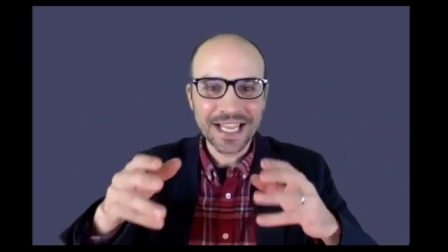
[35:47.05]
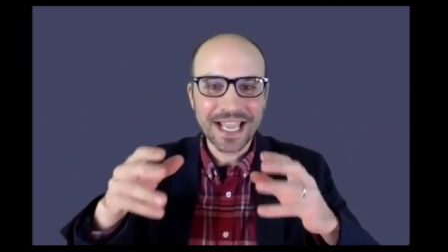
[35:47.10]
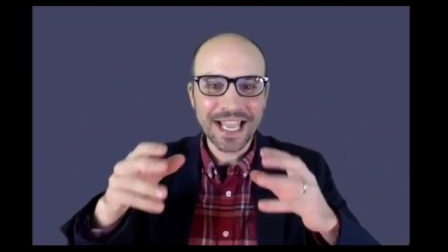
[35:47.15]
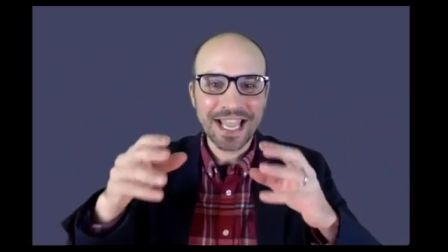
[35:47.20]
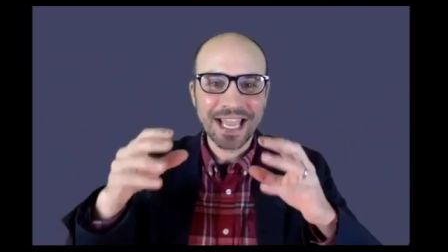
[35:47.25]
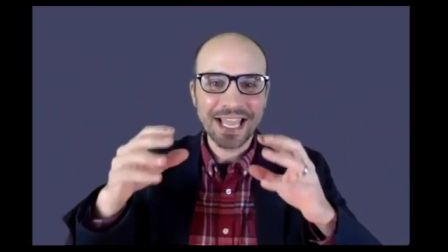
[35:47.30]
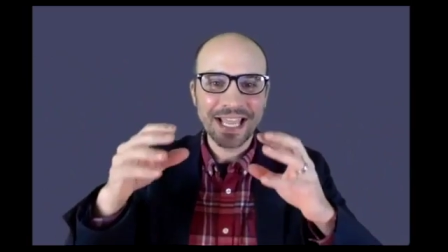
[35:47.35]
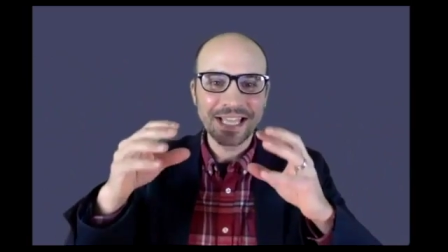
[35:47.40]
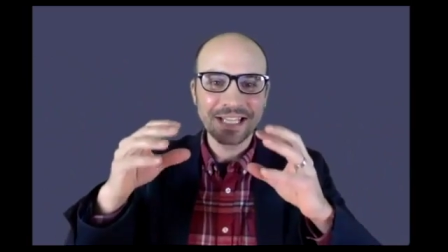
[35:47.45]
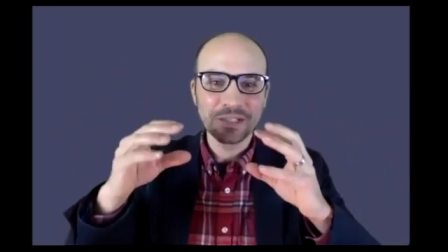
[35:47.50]

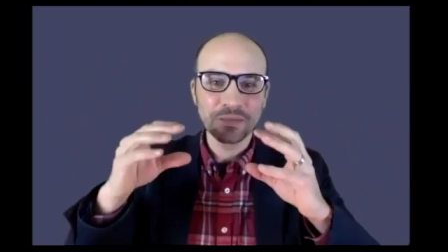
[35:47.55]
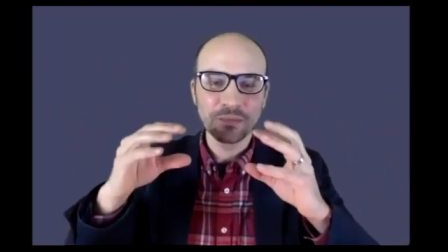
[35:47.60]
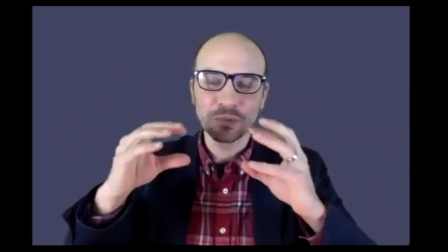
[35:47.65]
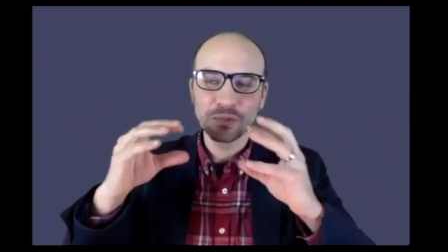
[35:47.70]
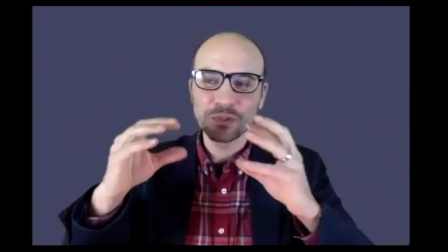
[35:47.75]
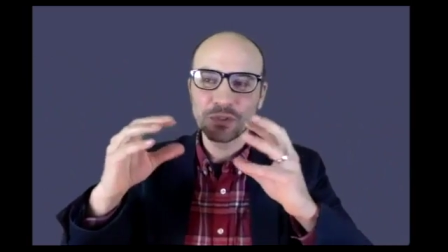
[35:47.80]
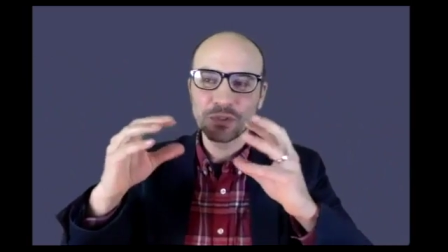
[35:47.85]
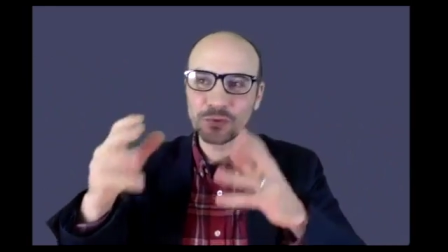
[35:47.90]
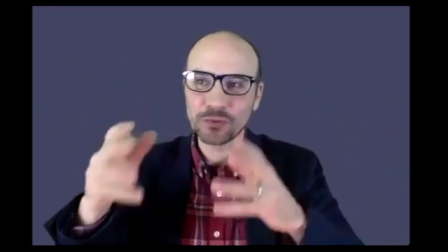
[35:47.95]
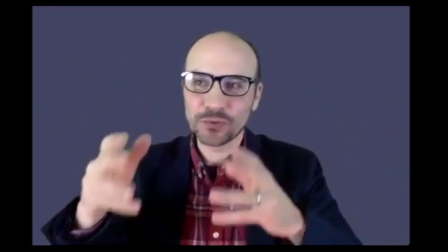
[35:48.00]
and
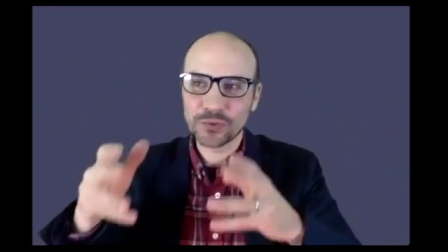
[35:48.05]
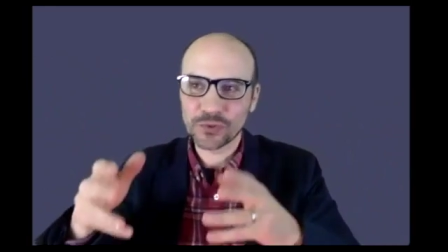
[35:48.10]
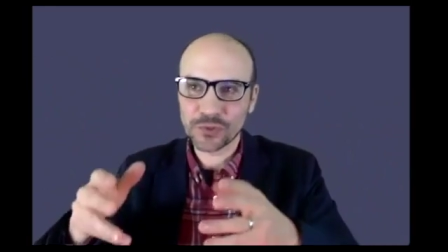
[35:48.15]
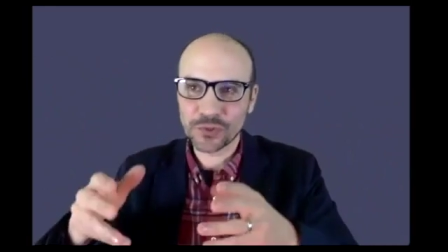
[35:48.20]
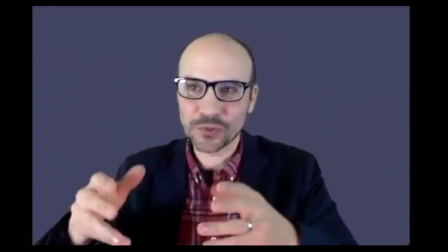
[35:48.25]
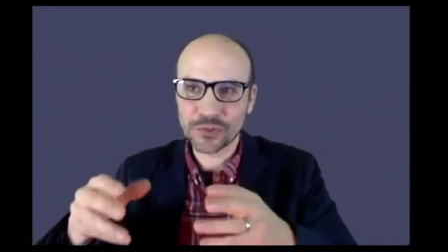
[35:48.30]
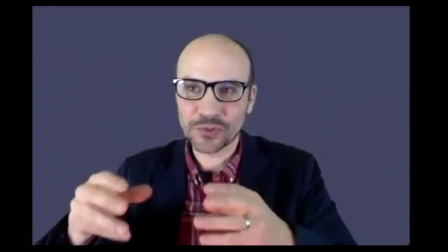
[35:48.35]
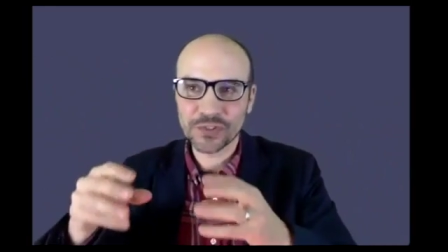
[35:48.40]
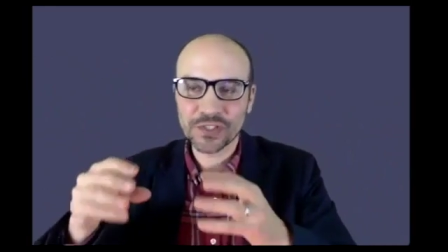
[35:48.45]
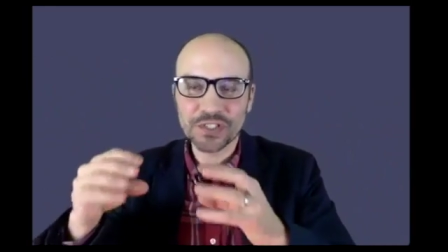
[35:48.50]

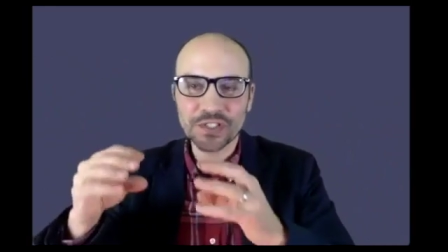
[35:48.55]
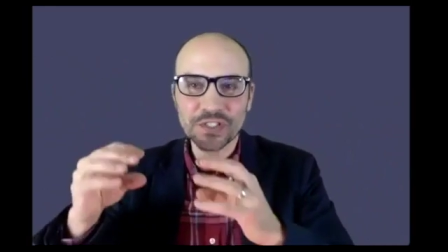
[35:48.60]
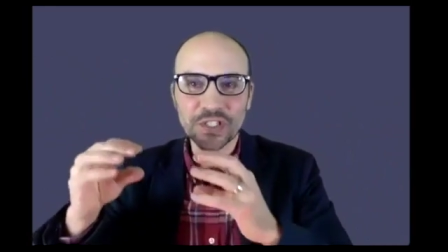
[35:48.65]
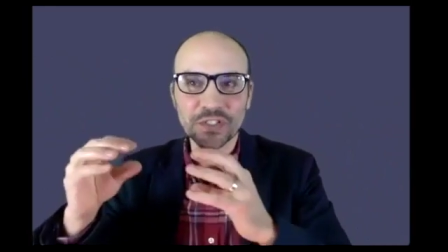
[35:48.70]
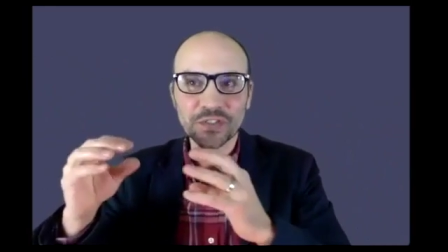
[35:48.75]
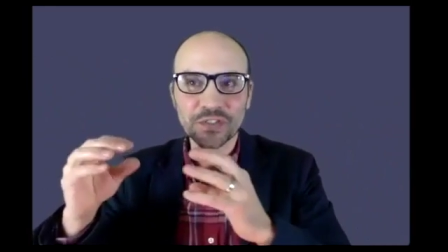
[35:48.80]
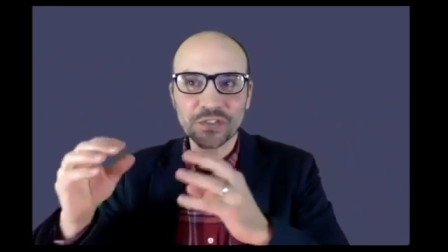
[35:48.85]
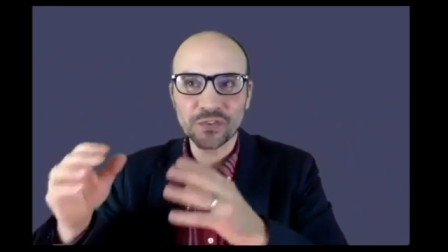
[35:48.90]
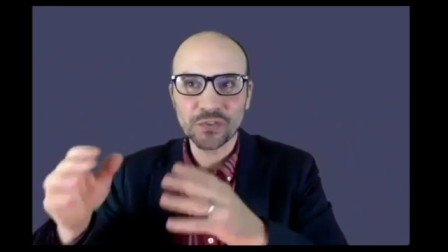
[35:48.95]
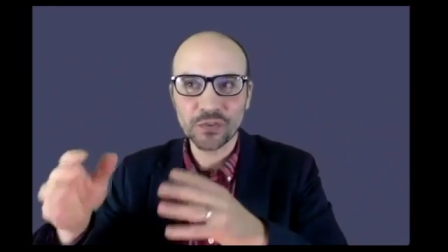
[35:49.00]
producers and
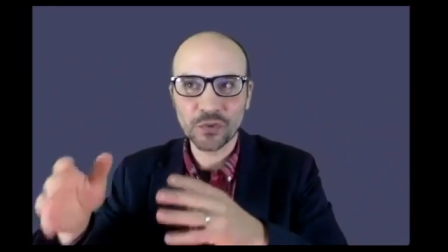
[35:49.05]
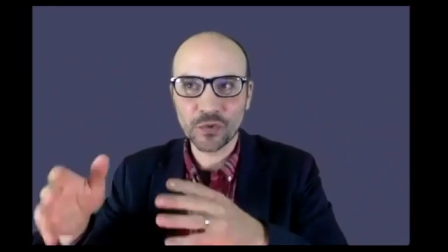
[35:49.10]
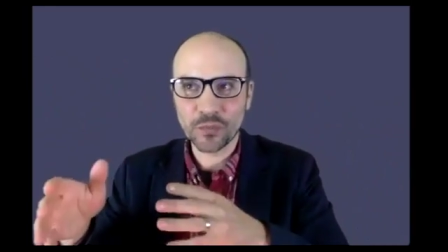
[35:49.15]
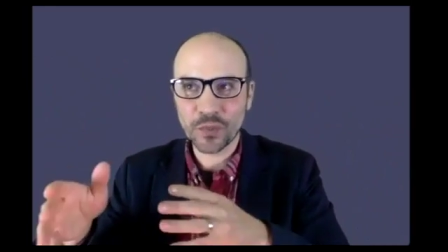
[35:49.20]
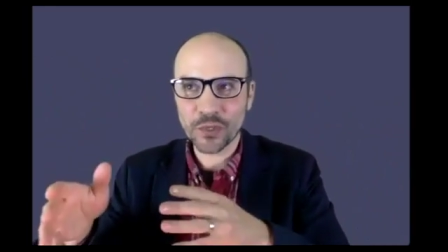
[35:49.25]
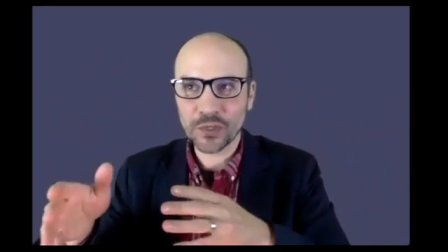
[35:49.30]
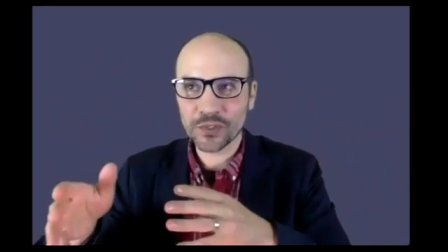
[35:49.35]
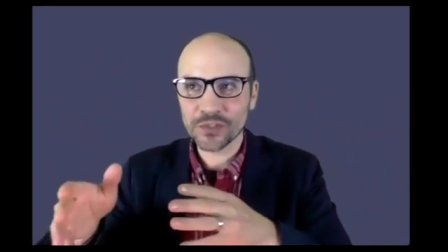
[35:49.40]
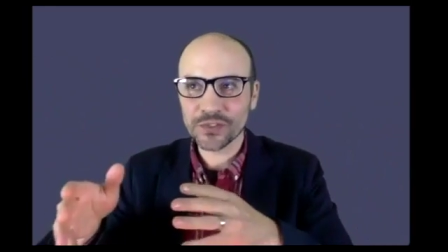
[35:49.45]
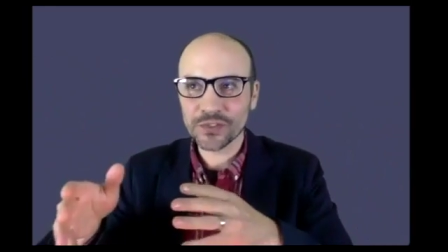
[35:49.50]

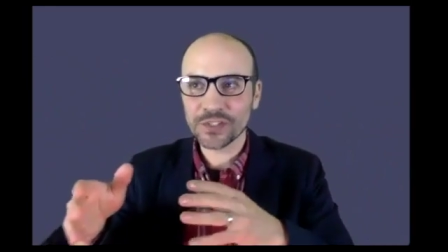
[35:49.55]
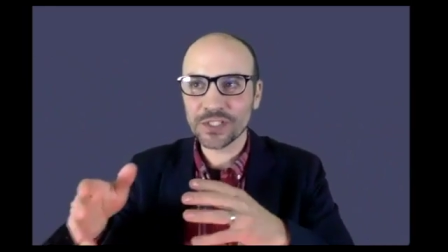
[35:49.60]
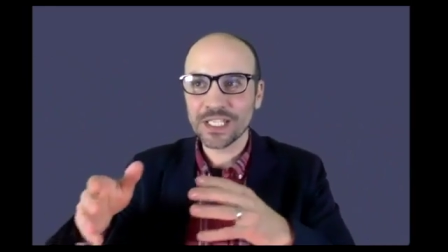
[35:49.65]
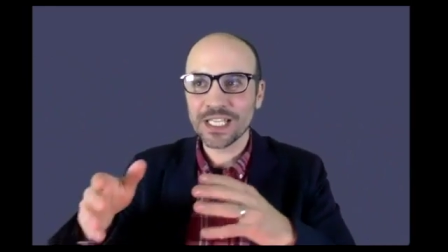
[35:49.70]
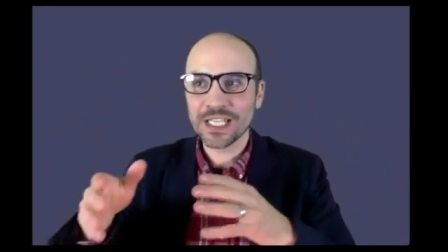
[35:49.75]
consumers.